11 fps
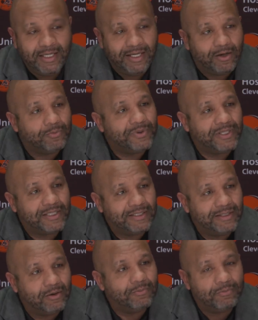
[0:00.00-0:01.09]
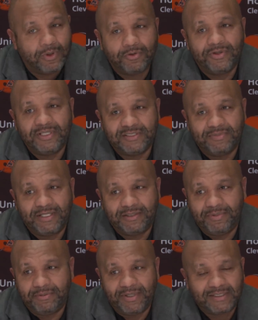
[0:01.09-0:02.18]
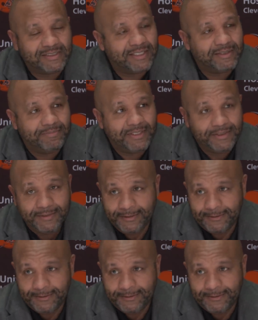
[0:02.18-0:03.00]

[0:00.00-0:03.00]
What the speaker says: helping and help mold these men to be the best they can be.